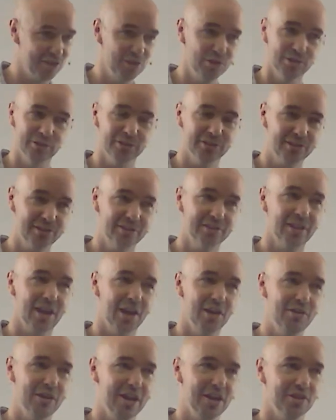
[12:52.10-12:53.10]
is not
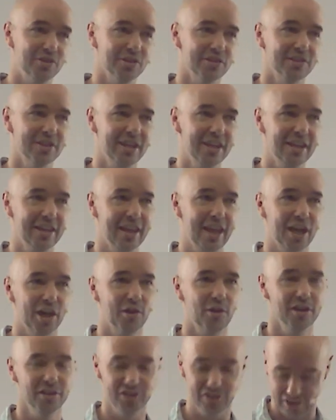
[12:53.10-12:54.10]
so interested in
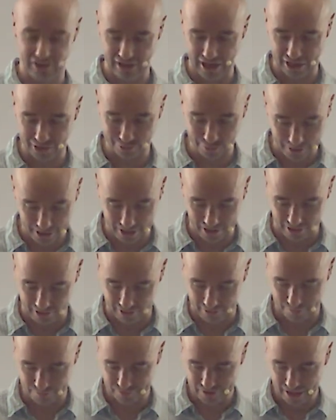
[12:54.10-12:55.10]
that question as we
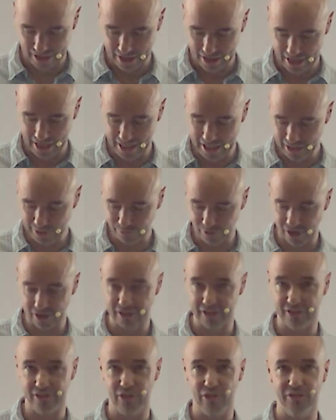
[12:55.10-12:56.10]
are. He's
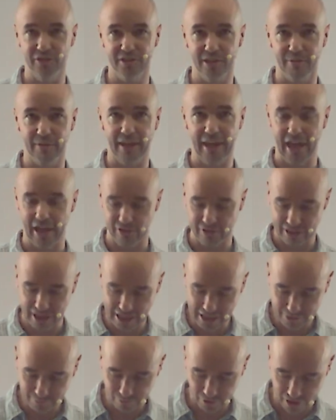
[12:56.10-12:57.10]
focused on something else.
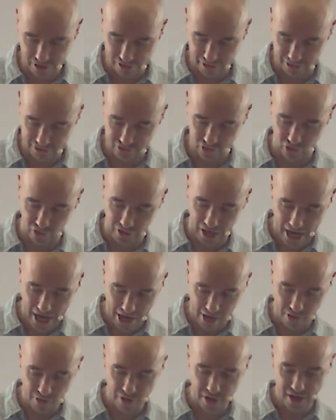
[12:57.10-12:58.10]
He's focused on
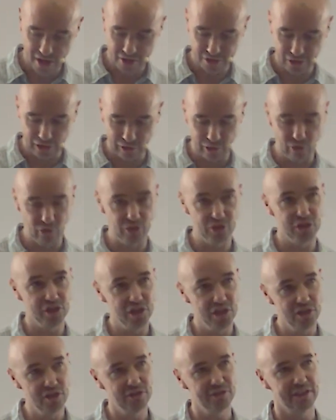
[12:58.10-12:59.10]
how the Lord
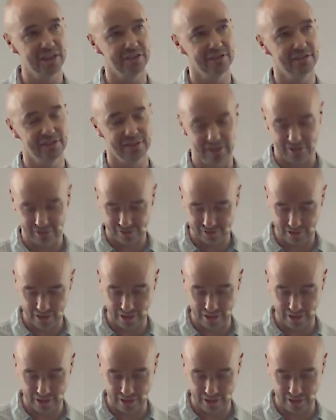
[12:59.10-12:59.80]
uses